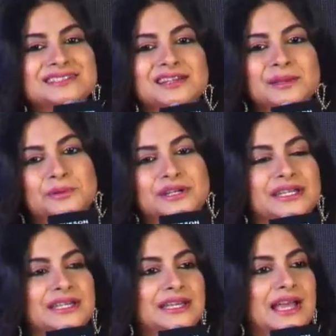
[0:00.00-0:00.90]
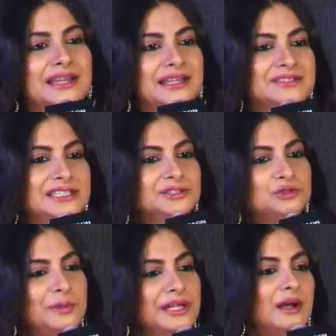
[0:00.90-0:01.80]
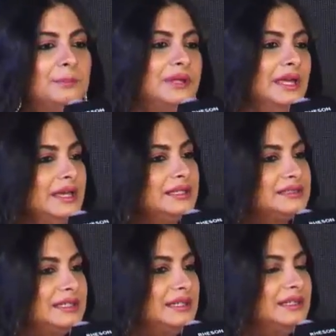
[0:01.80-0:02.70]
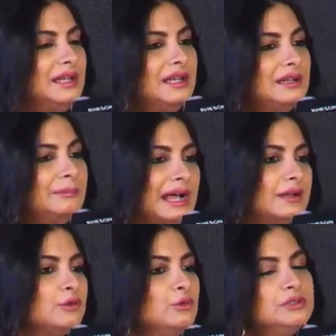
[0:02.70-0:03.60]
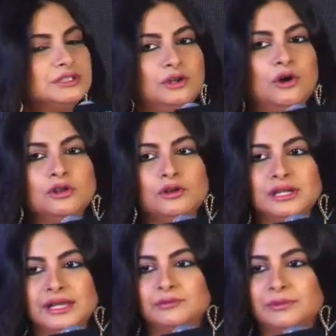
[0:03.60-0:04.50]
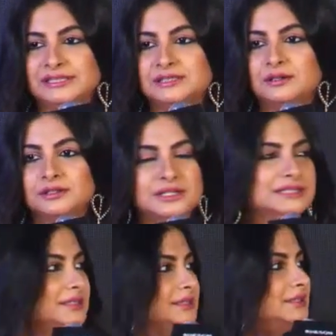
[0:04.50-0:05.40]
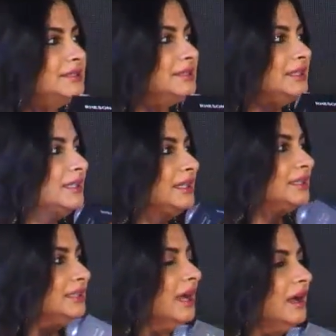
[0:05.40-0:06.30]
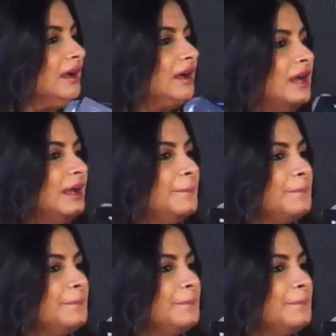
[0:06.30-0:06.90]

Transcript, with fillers: is really pretty, and I've seen so many cupcakes and macaroons and all on like Western dresses. Which is not a culture,